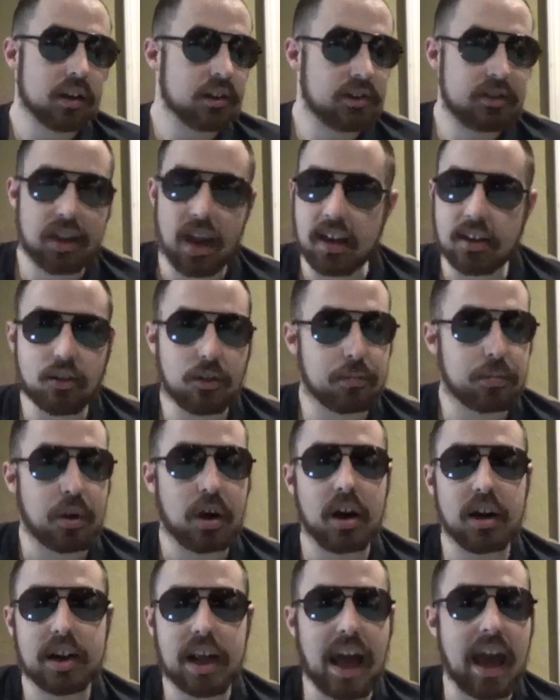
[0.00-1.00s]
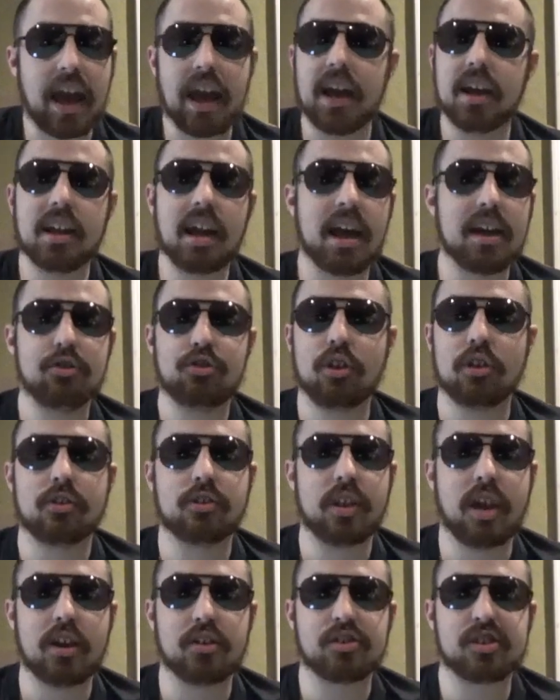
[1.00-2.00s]
Daniel Bryan and AJ
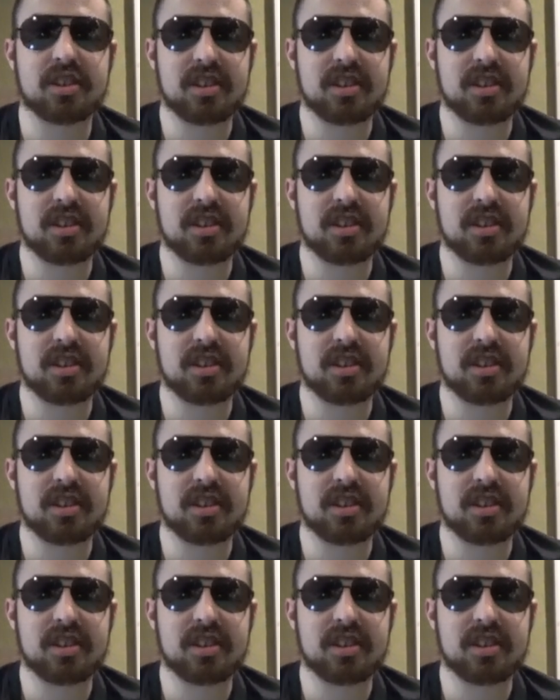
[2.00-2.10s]
Styles